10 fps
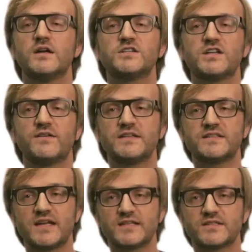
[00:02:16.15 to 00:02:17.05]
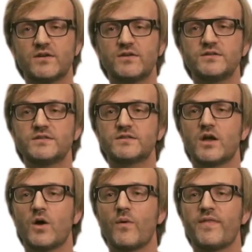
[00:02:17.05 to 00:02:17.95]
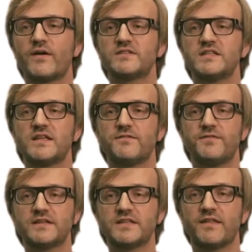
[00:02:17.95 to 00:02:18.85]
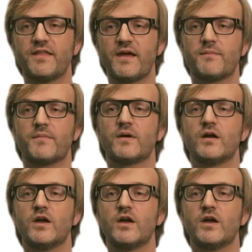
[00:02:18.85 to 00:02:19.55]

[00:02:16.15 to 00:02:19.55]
sharing sex toys without disinfecting them